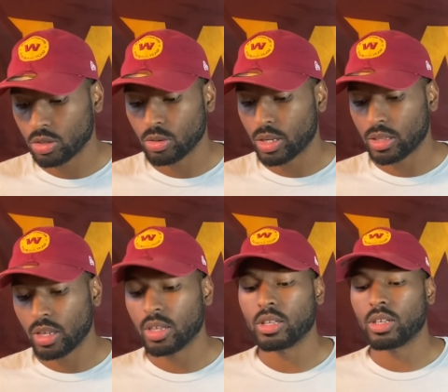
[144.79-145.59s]
who I
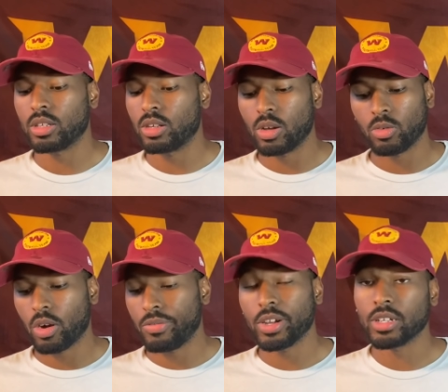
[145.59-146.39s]
think, and then, you know, Ron
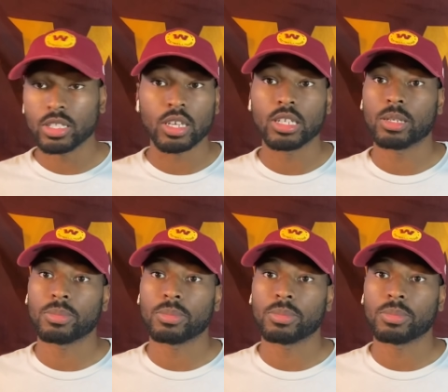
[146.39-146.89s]
Rivera did say some